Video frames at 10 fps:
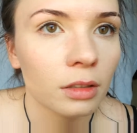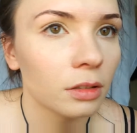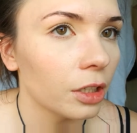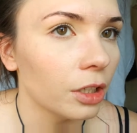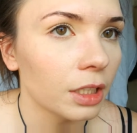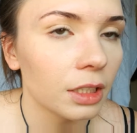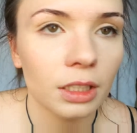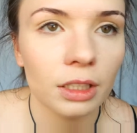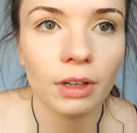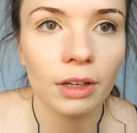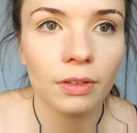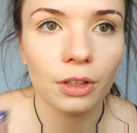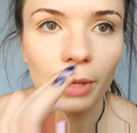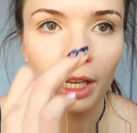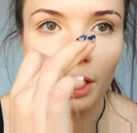So you can see roughly
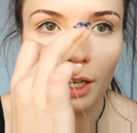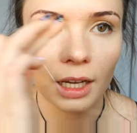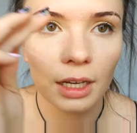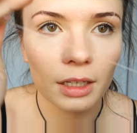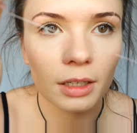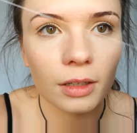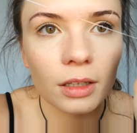making like,